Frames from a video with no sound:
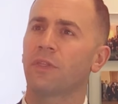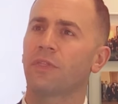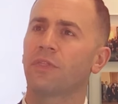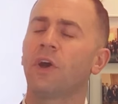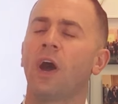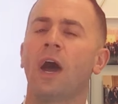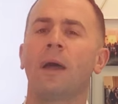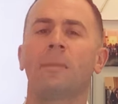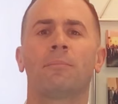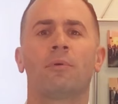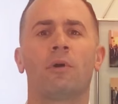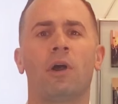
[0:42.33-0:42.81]

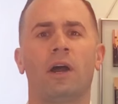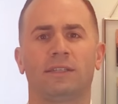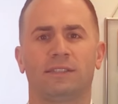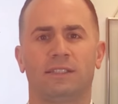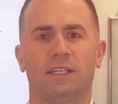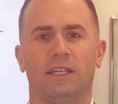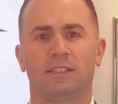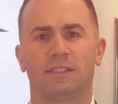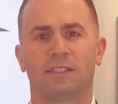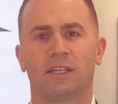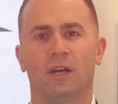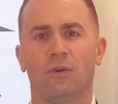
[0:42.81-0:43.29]
thought
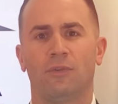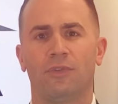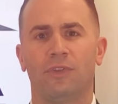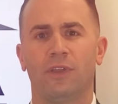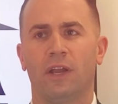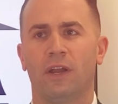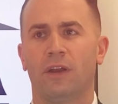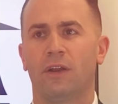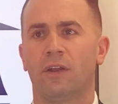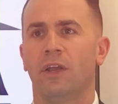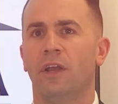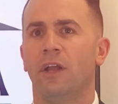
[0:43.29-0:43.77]
process out
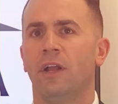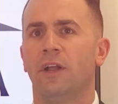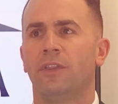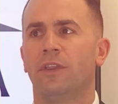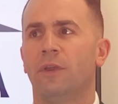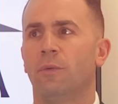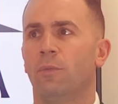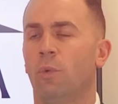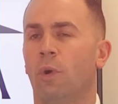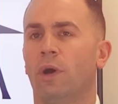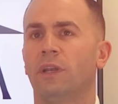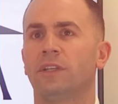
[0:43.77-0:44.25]
there
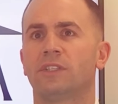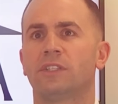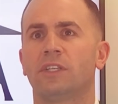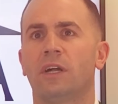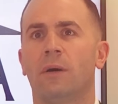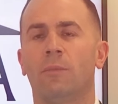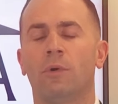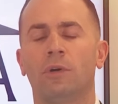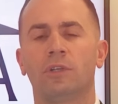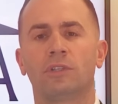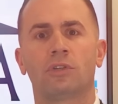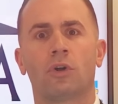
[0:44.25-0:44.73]
that once
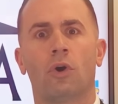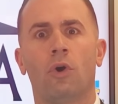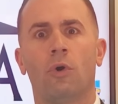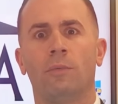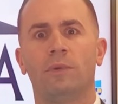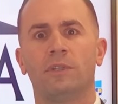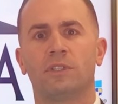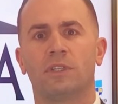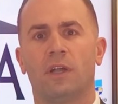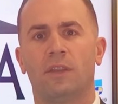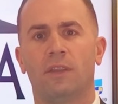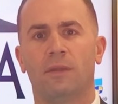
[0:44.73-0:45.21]
someone's
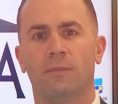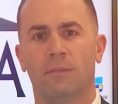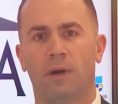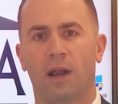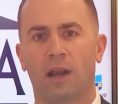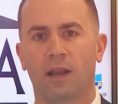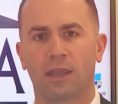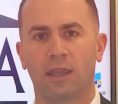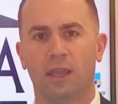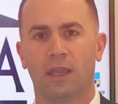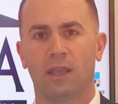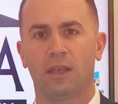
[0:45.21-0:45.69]
home is on the
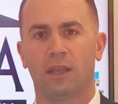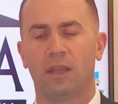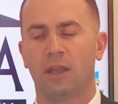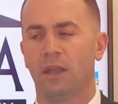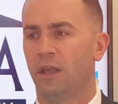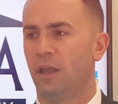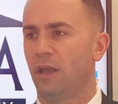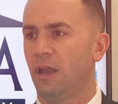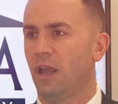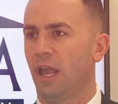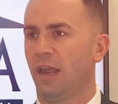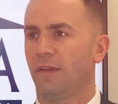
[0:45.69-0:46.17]
market,
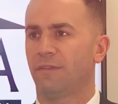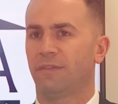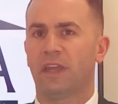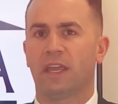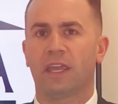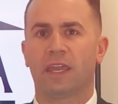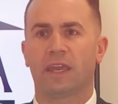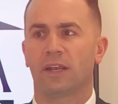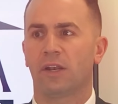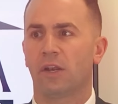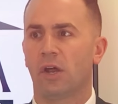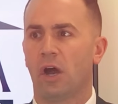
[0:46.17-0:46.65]
if
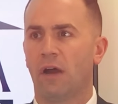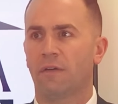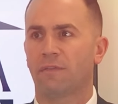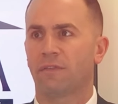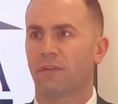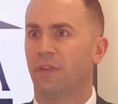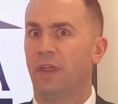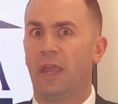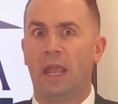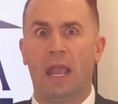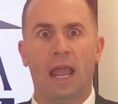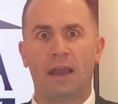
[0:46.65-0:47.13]
they get an
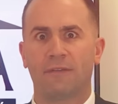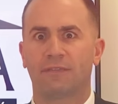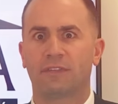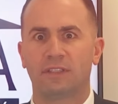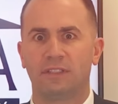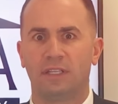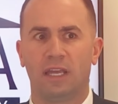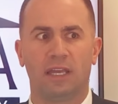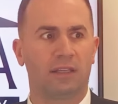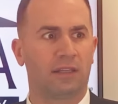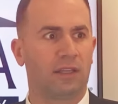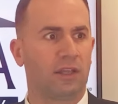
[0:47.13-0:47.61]
offer, they
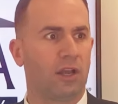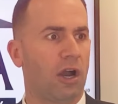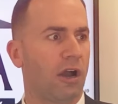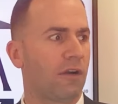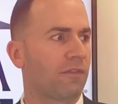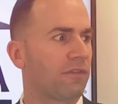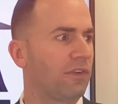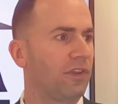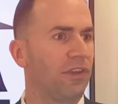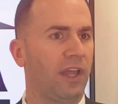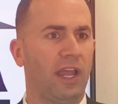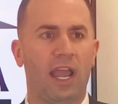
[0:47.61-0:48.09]
have to take the
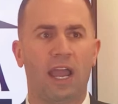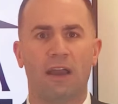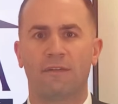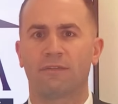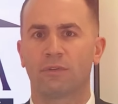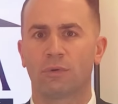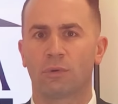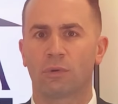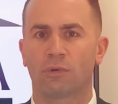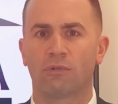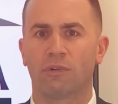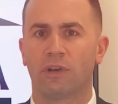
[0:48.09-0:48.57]
offer, they
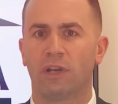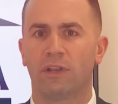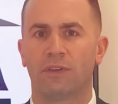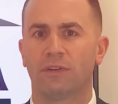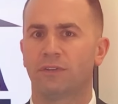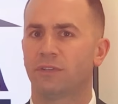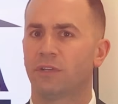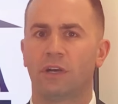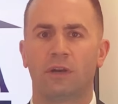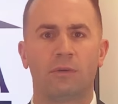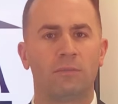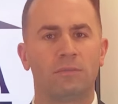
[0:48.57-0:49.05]
have to agree to
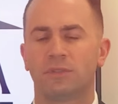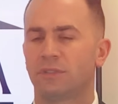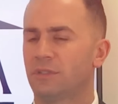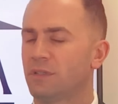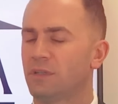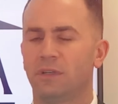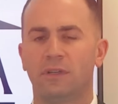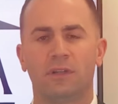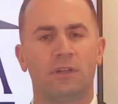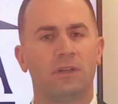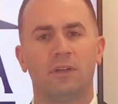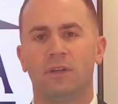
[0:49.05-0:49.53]
the
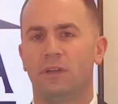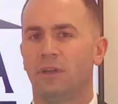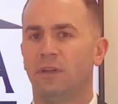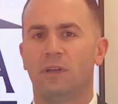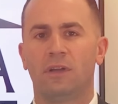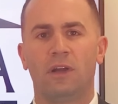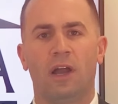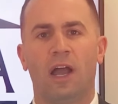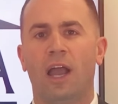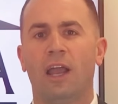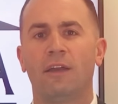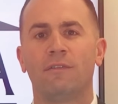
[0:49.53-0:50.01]
terms.
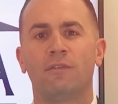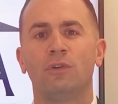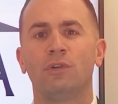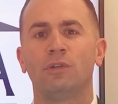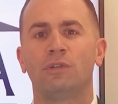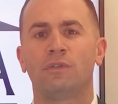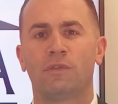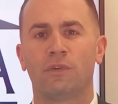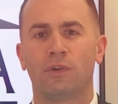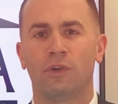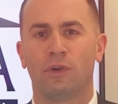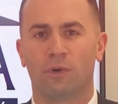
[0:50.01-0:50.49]
I have
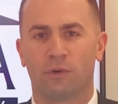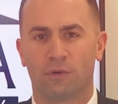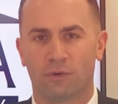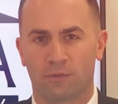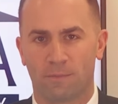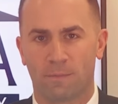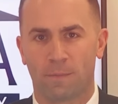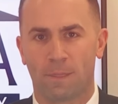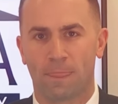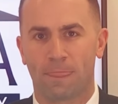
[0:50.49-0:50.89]
news for you.